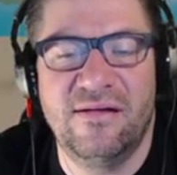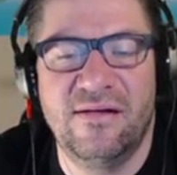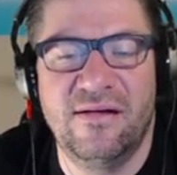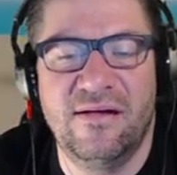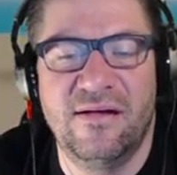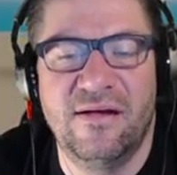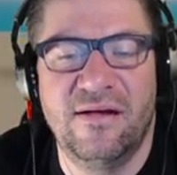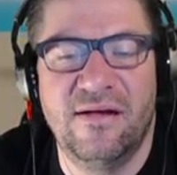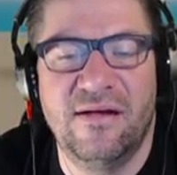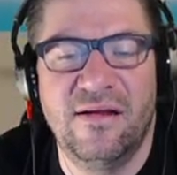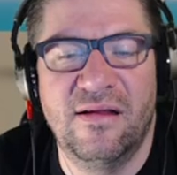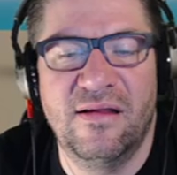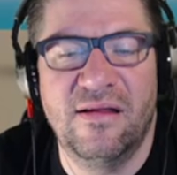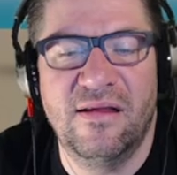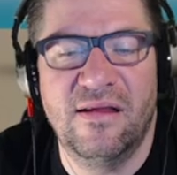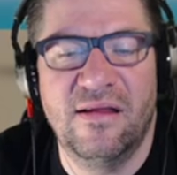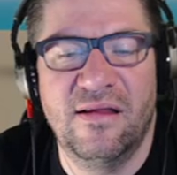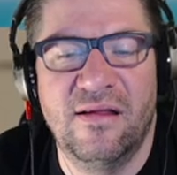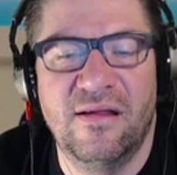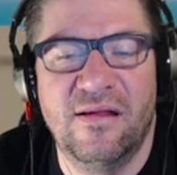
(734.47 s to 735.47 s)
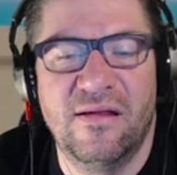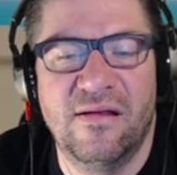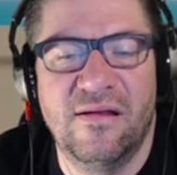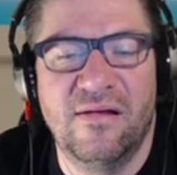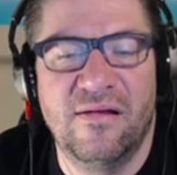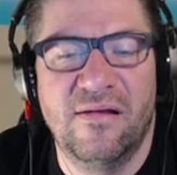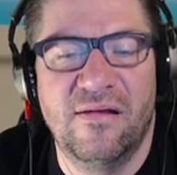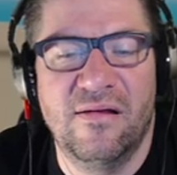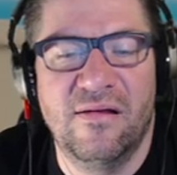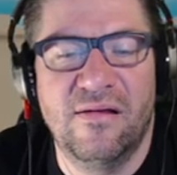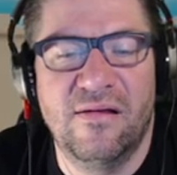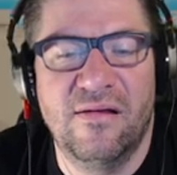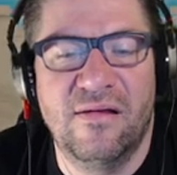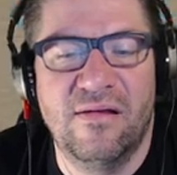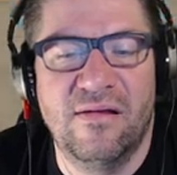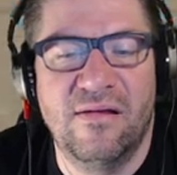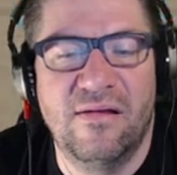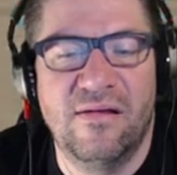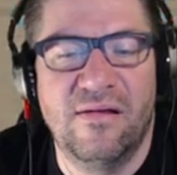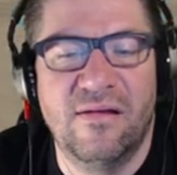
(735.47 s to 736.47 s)

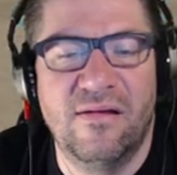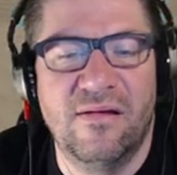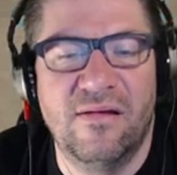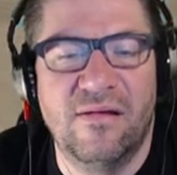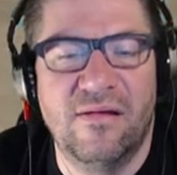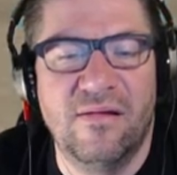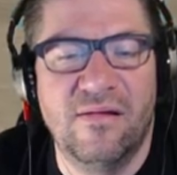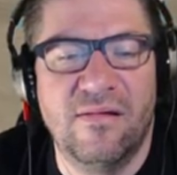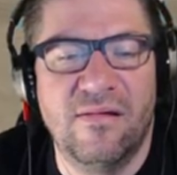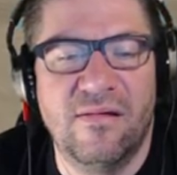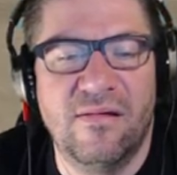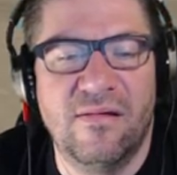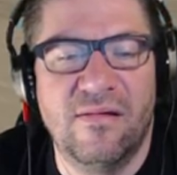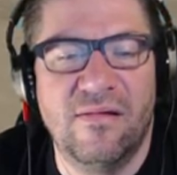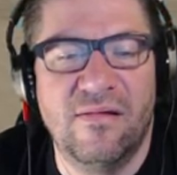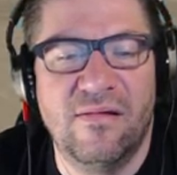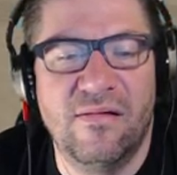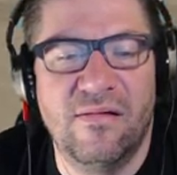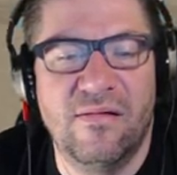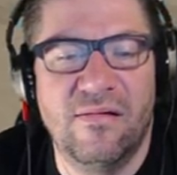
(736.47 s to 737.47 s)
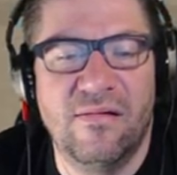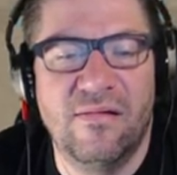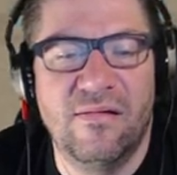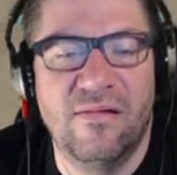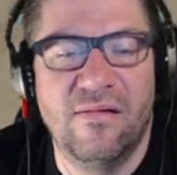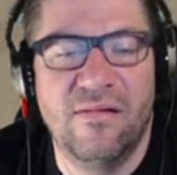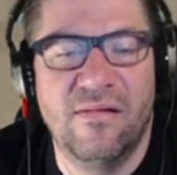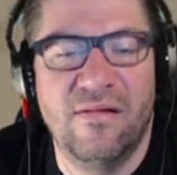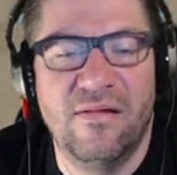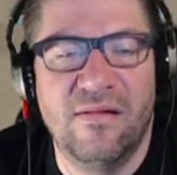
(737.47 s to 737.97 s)
[no speech]